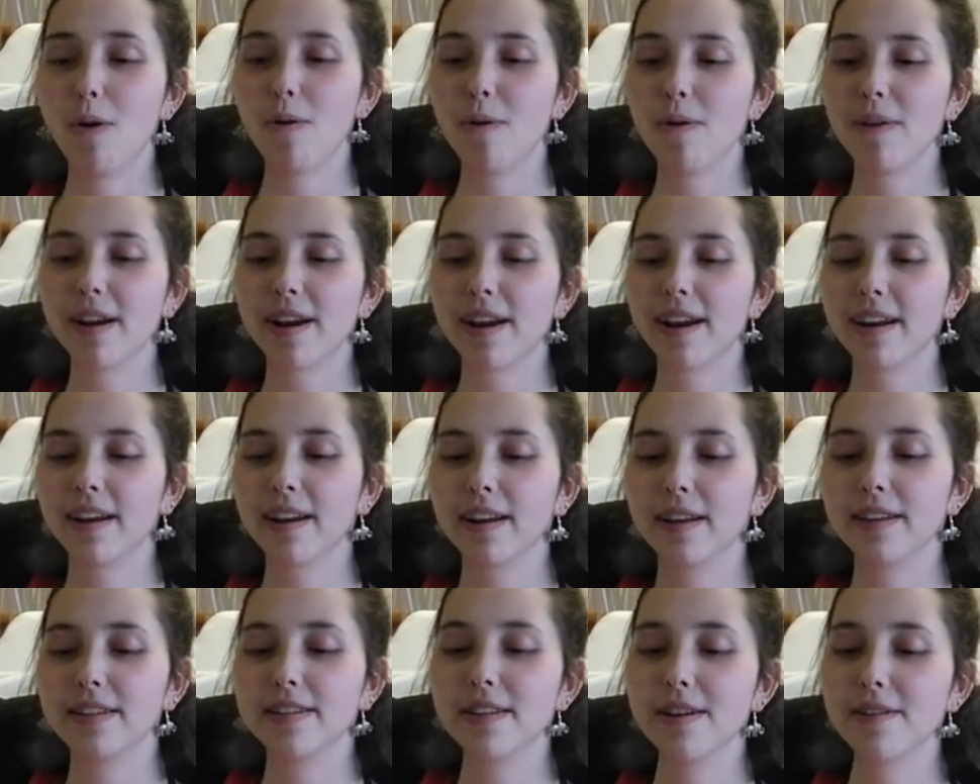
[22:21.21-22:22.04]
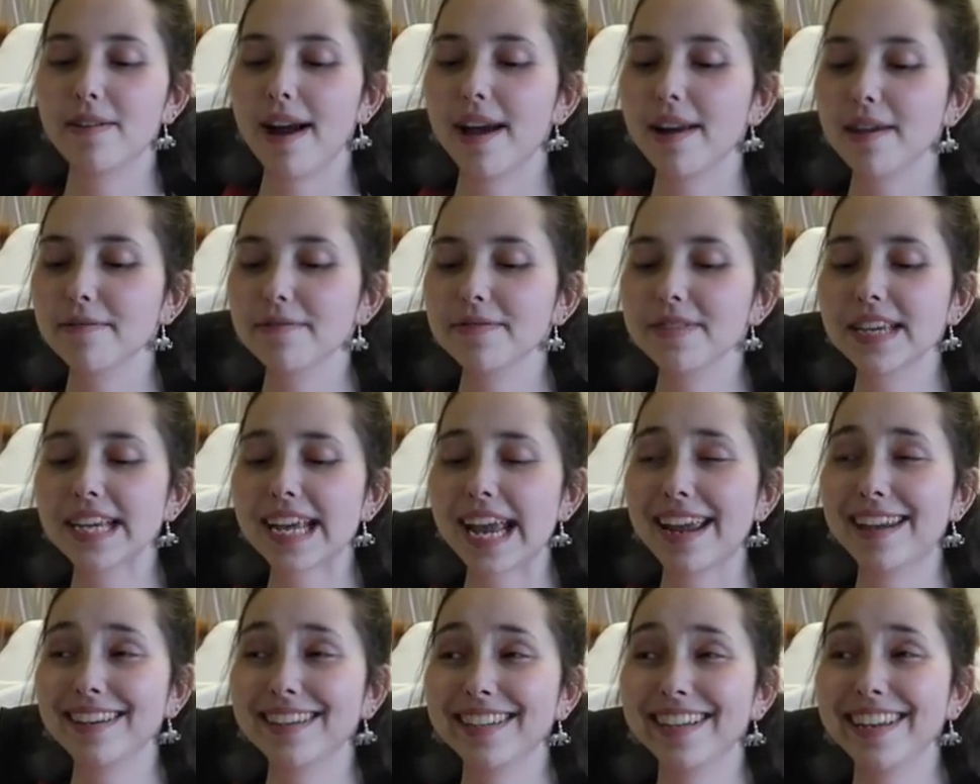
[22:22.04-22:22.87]
that one. Or, no, I don't think
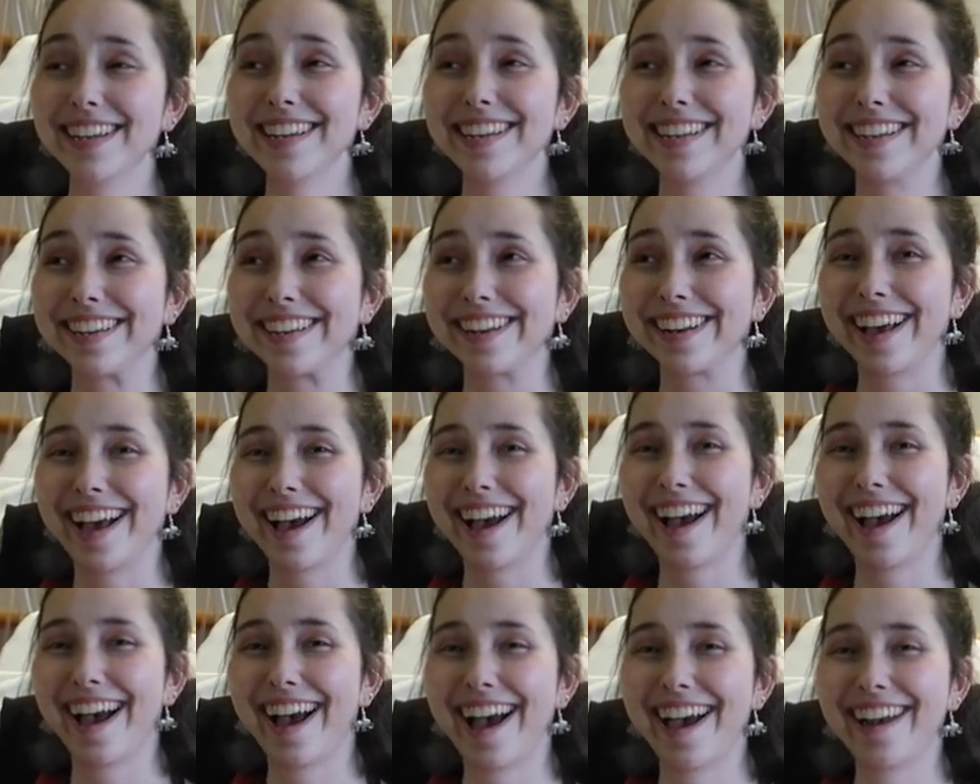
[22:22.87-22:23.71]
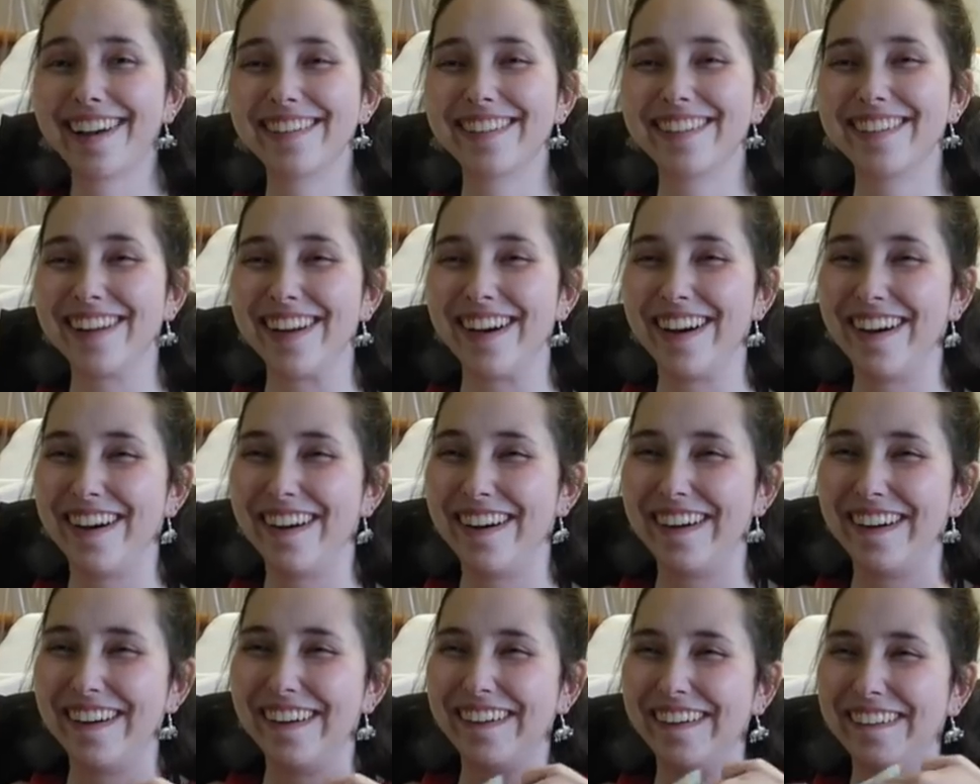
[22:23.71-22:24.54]
I did. I don't
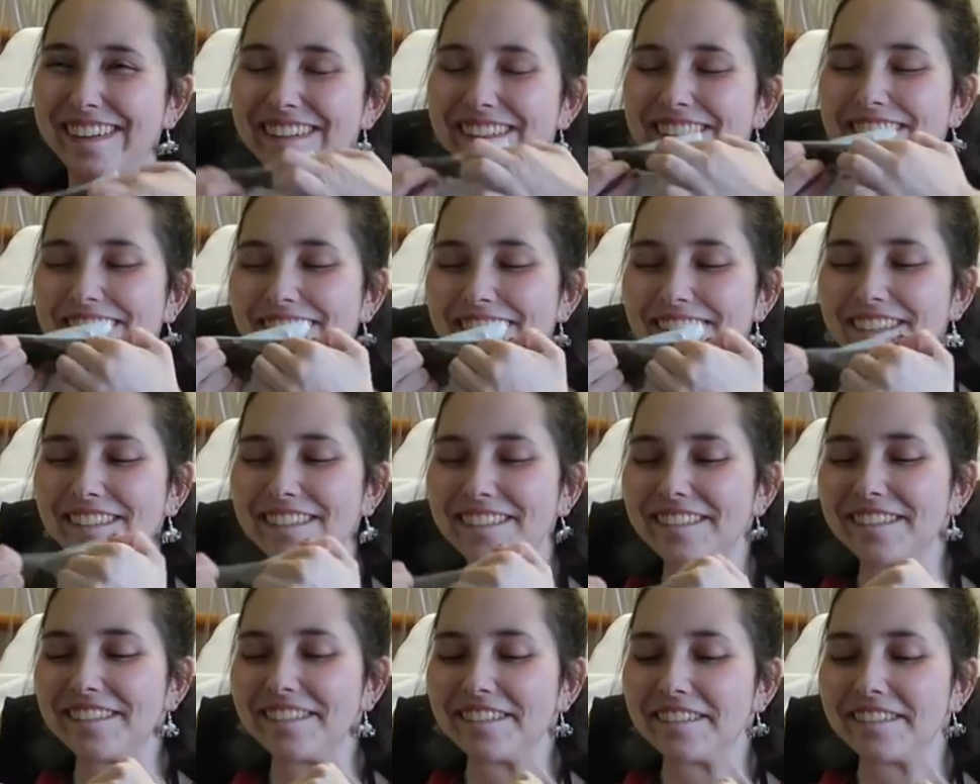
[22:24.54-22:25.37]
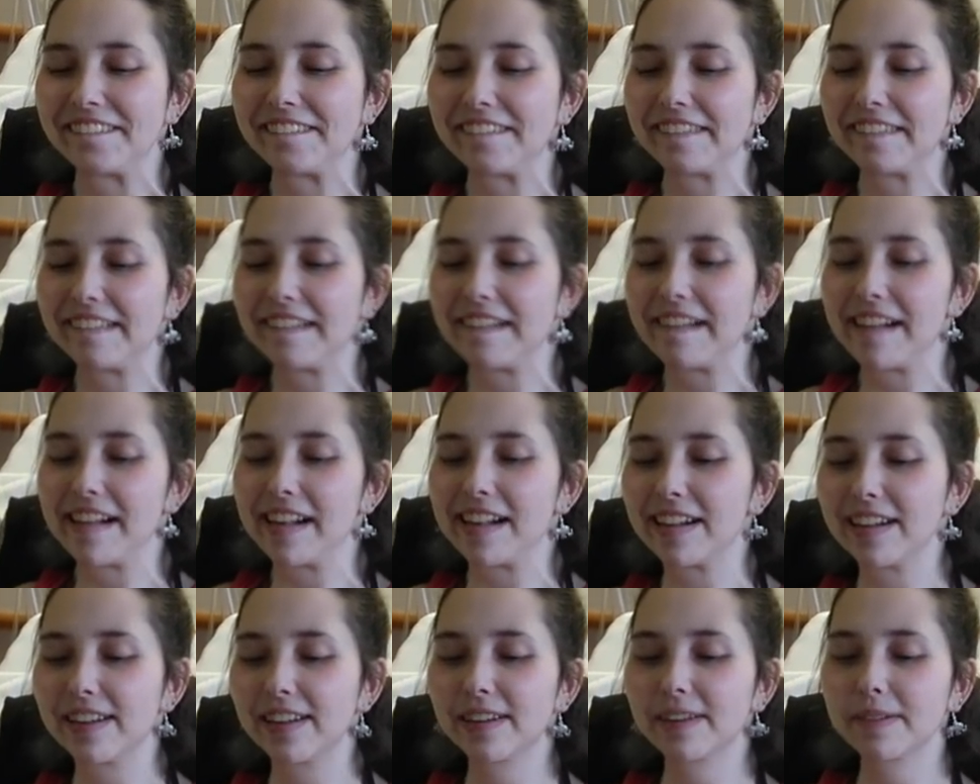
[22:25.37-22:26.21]
know. maybe,
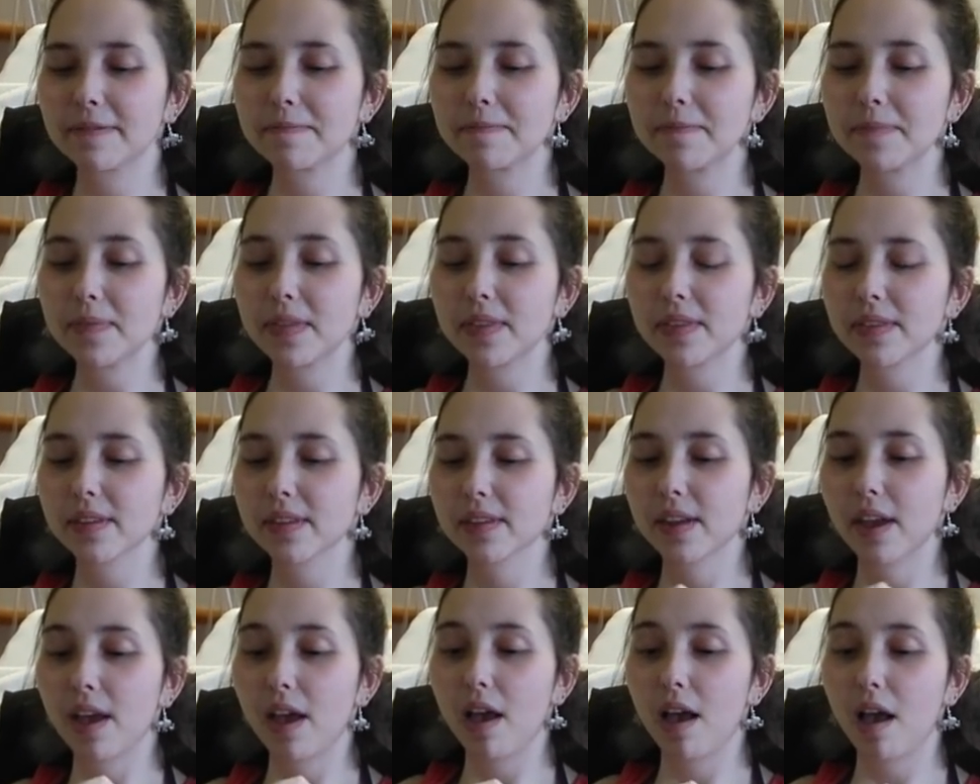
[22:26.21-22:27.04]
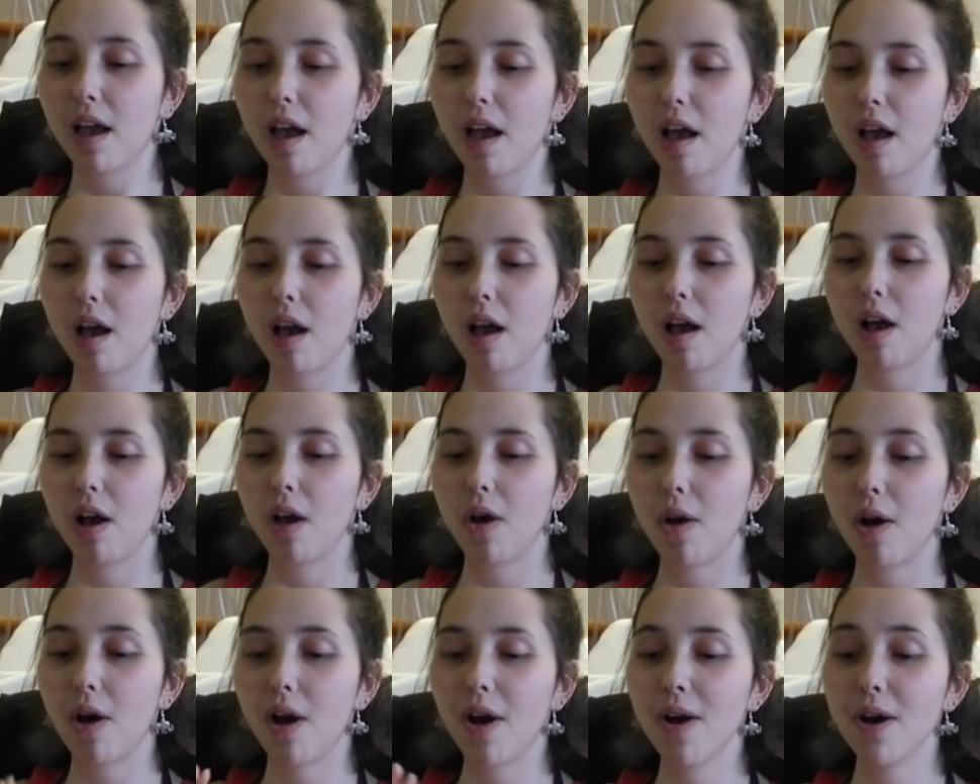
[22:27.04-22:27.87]
maybe when you're
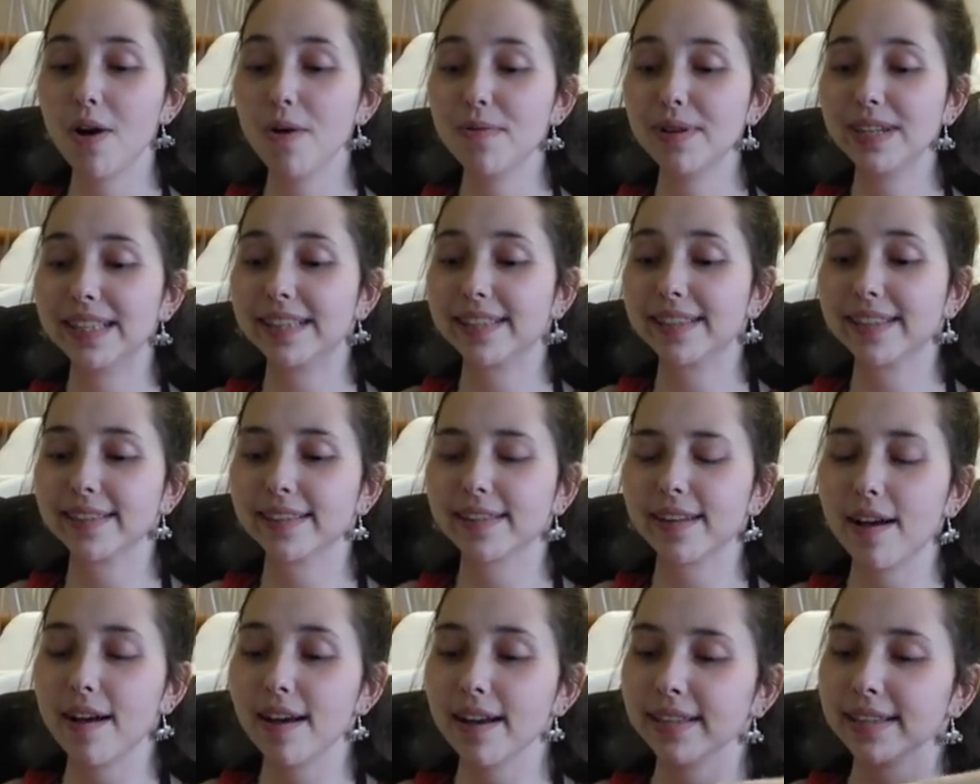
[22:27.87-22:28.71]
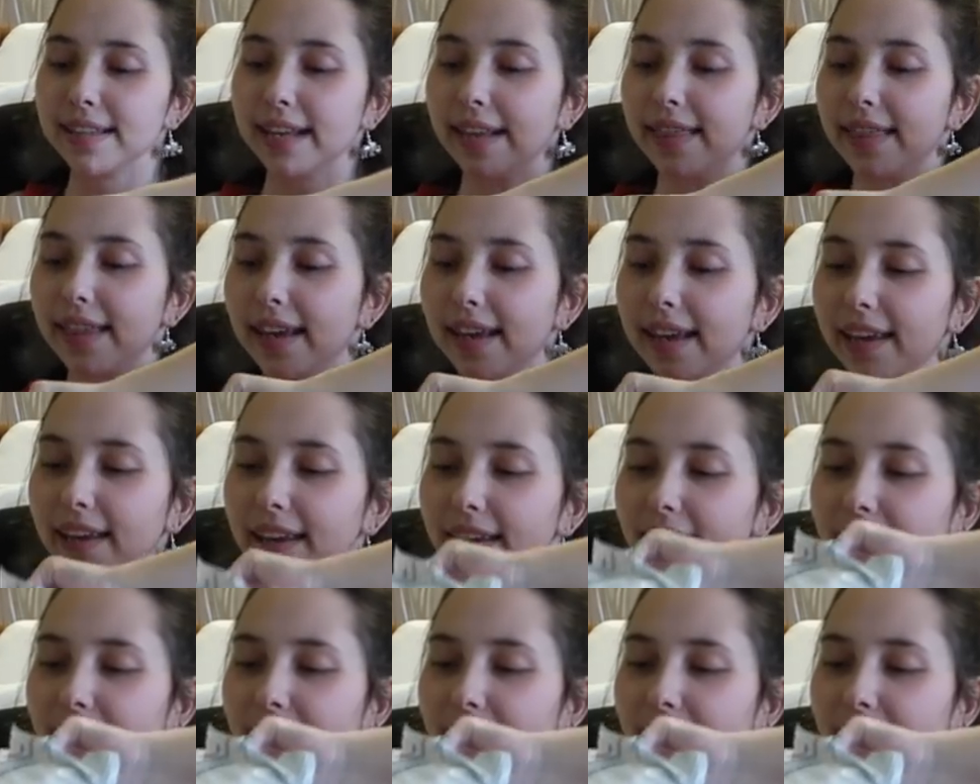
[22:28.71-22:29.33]
oh, it's cognitive.